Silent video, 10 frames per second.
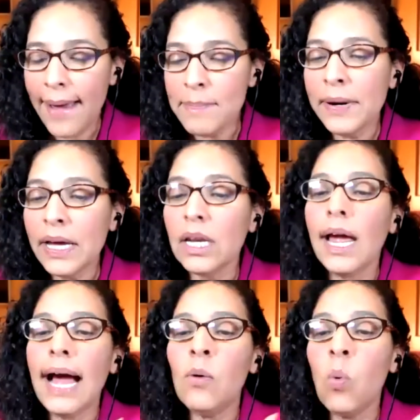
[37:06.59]
But
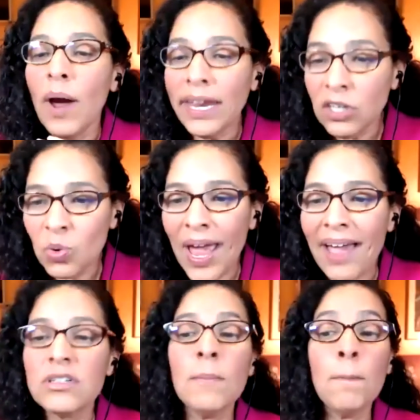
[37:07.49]
when you
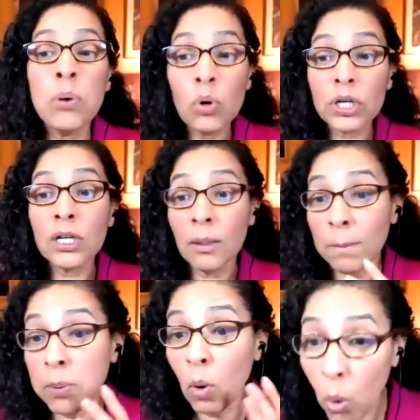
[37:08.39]
have an important
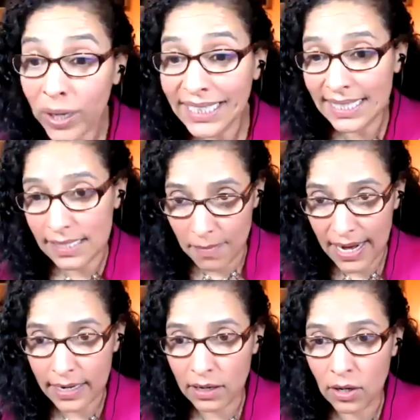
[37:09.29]
point to
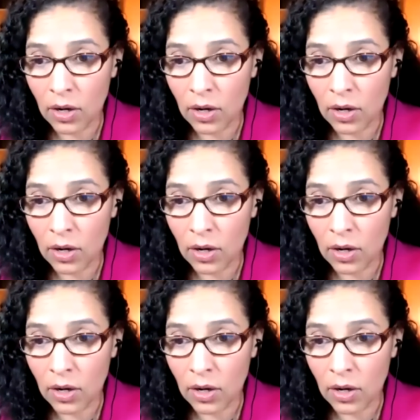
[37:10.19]
make,